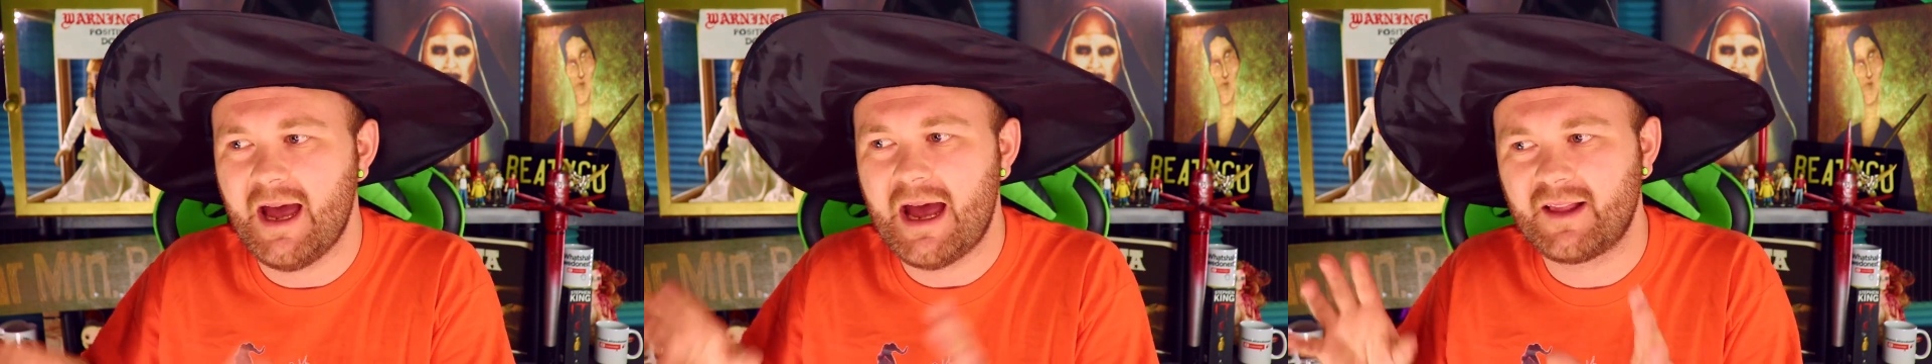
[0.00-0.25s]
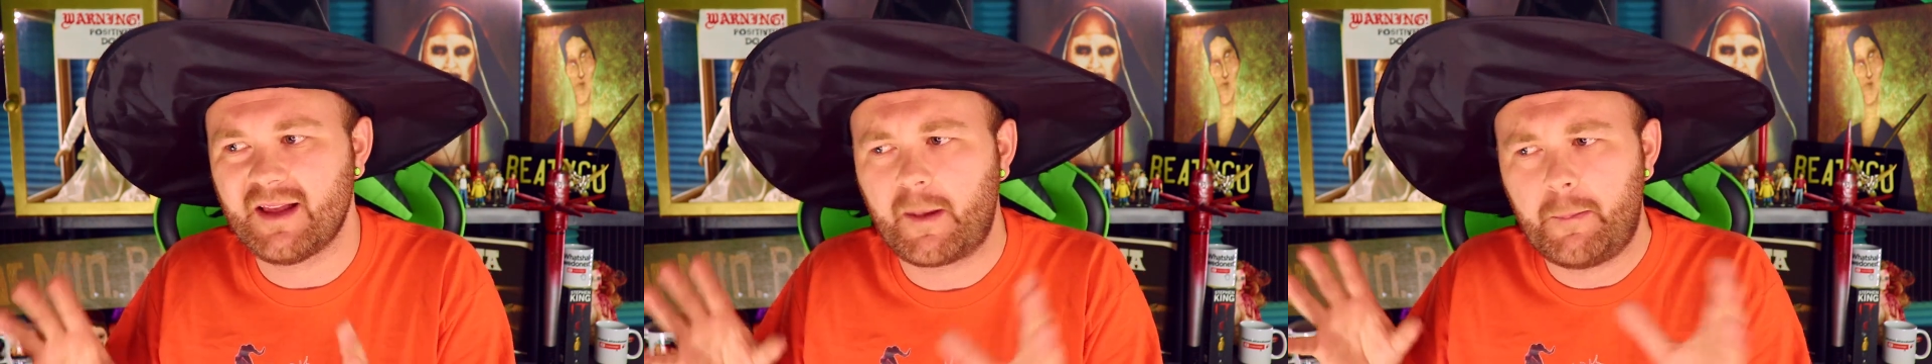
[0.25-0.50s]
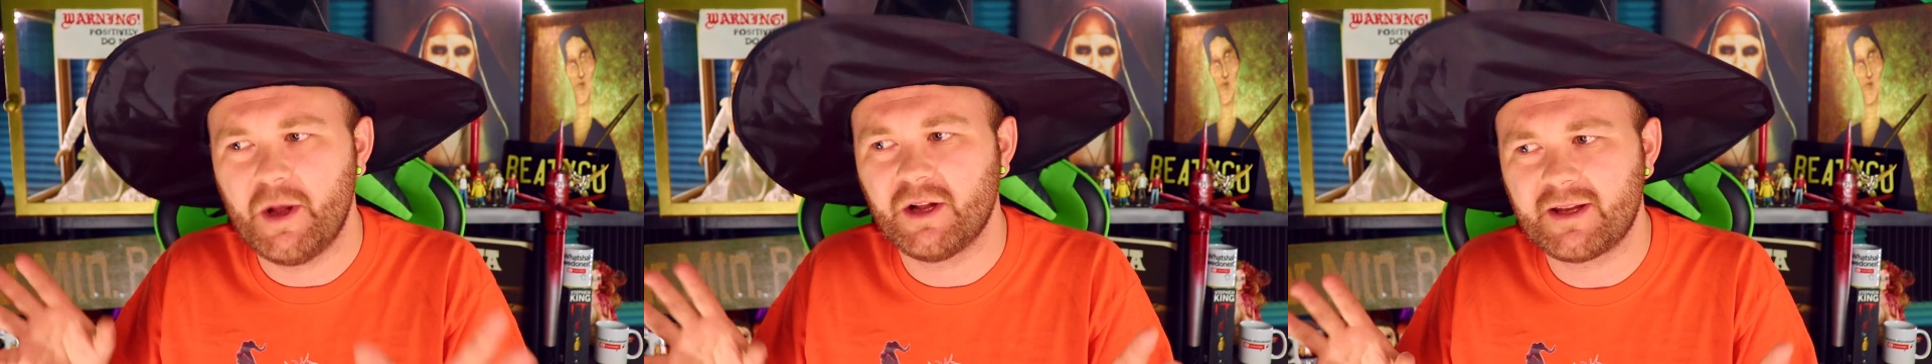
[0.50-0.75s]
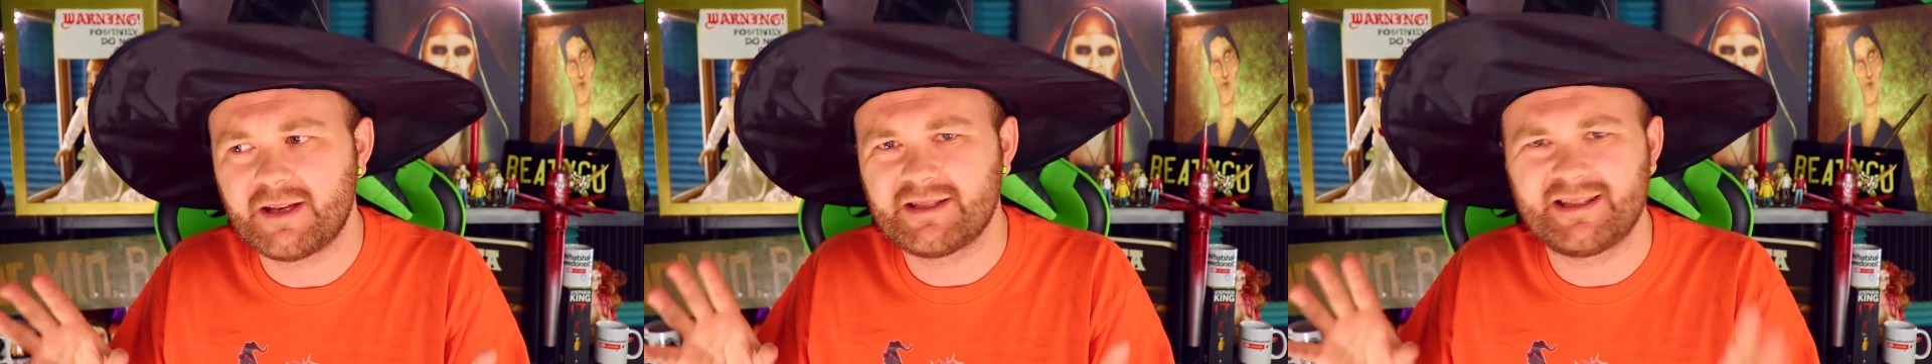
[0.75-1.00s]
had like
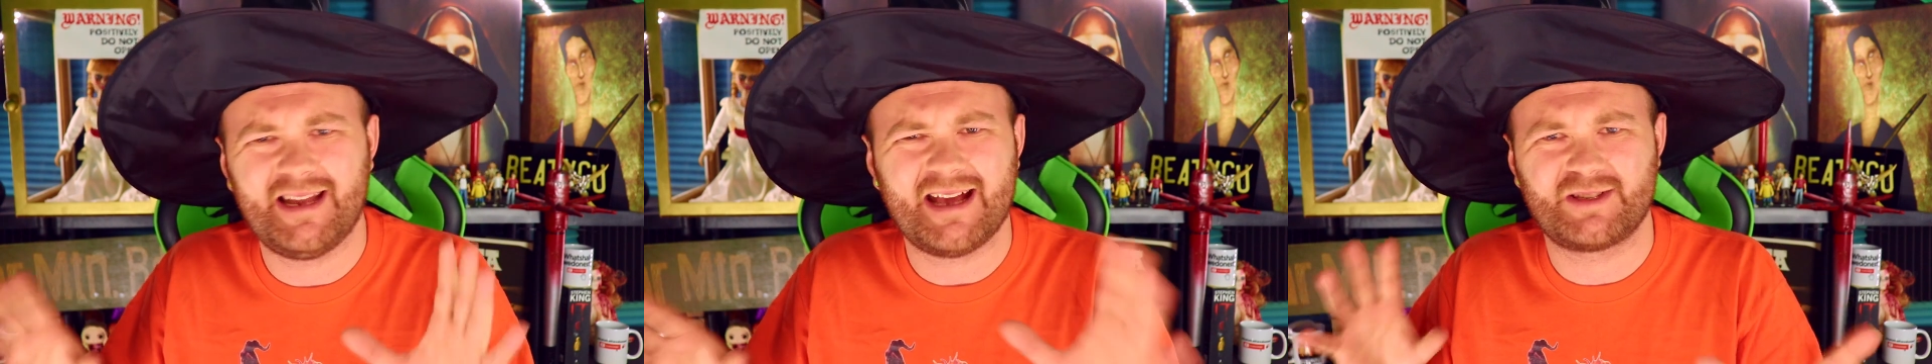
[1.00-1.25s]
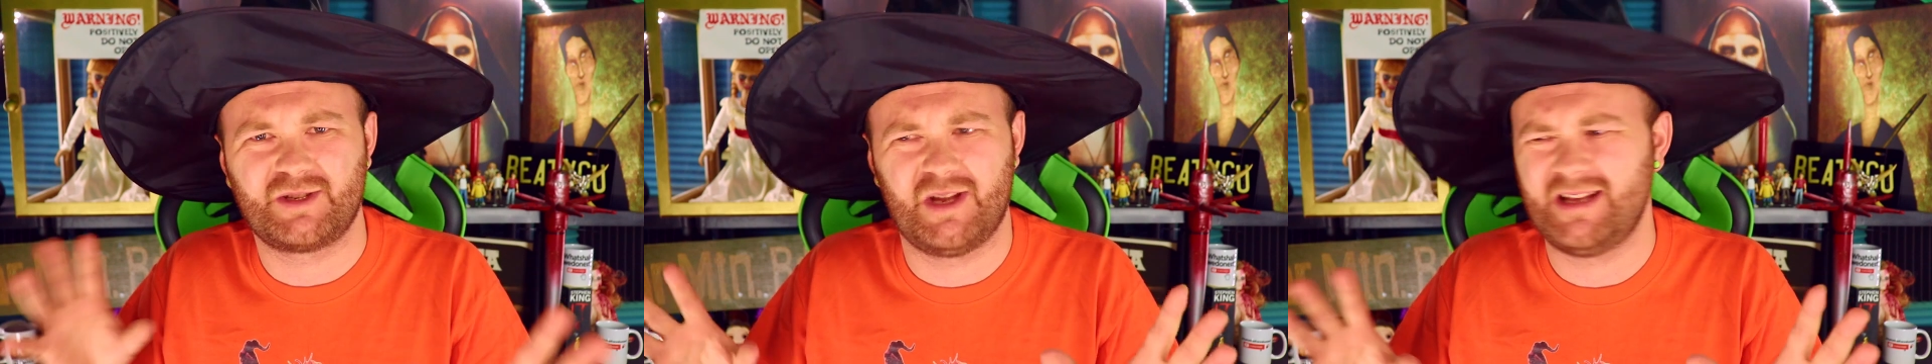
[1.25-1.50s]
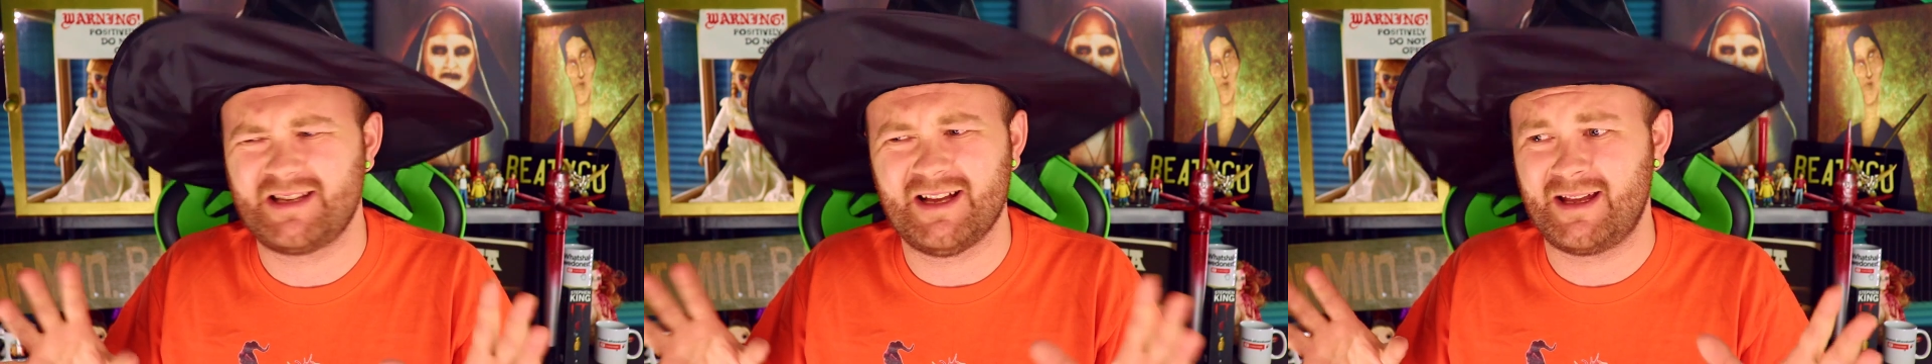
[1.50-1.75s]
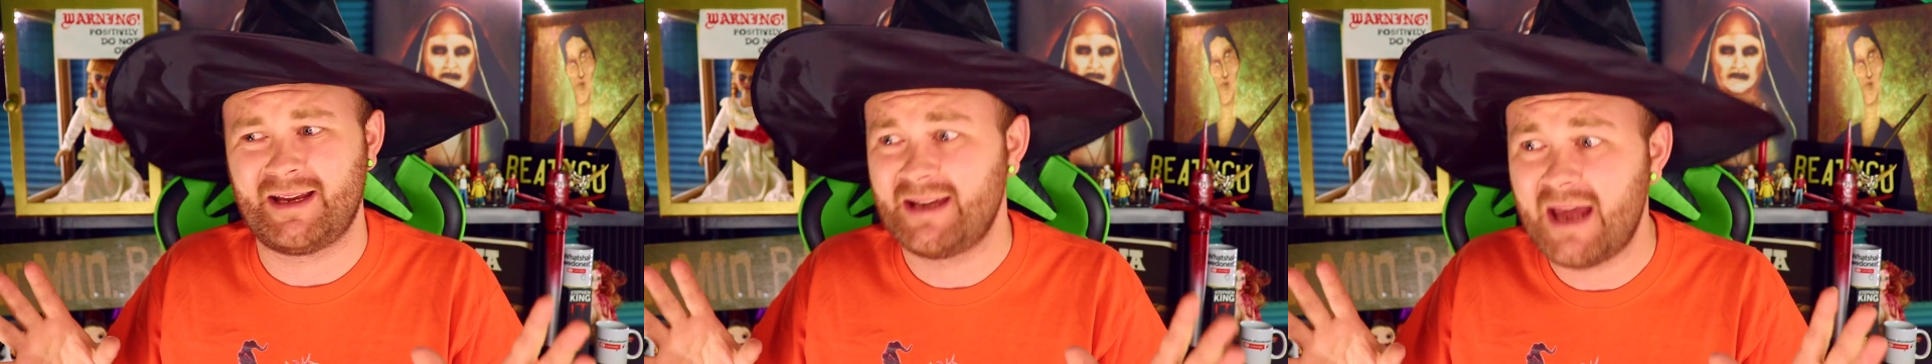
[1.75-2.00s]
buildings next it's
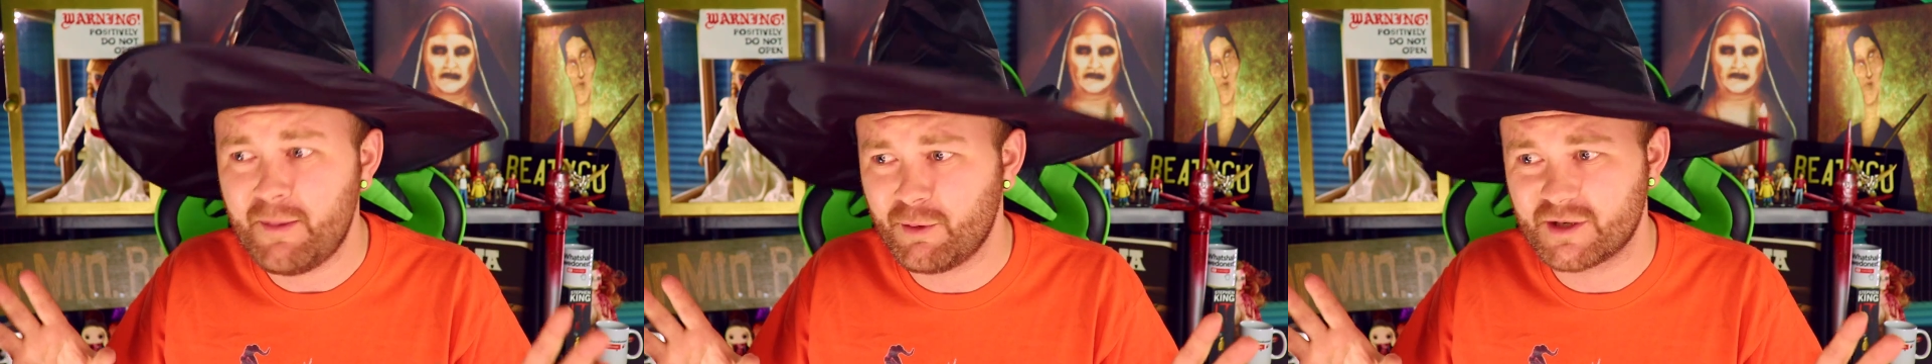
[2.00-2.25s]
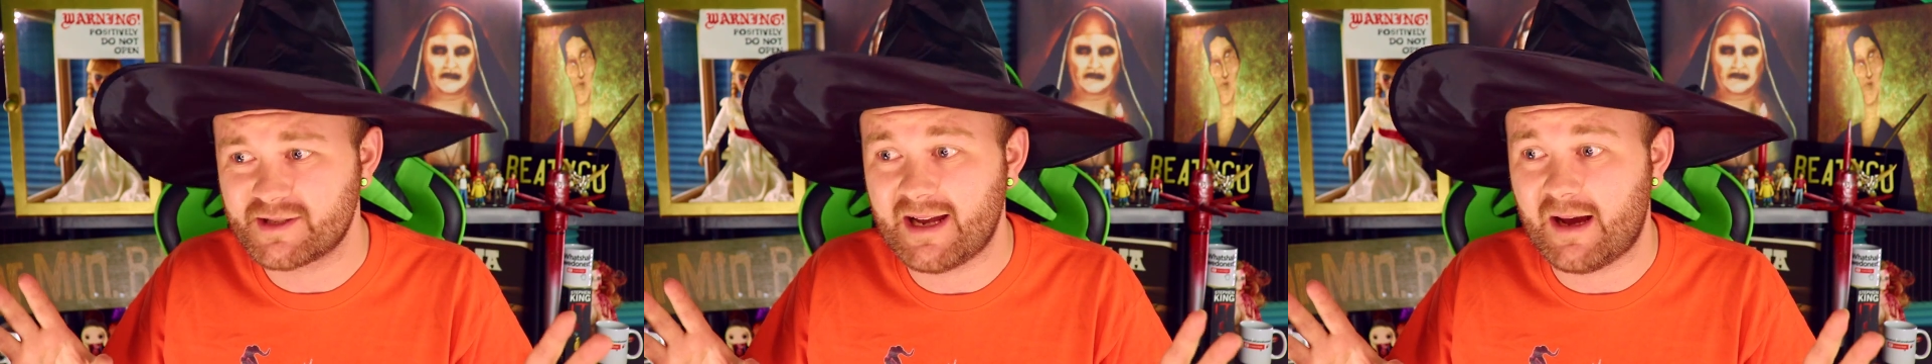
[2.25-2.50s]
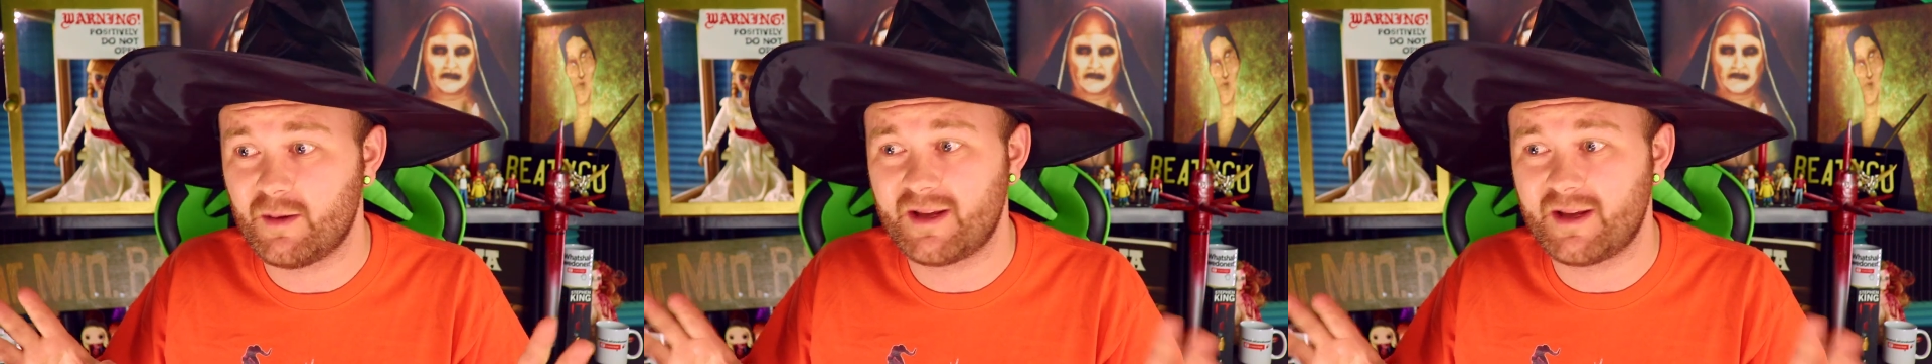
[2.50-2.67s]
got like neighbors now.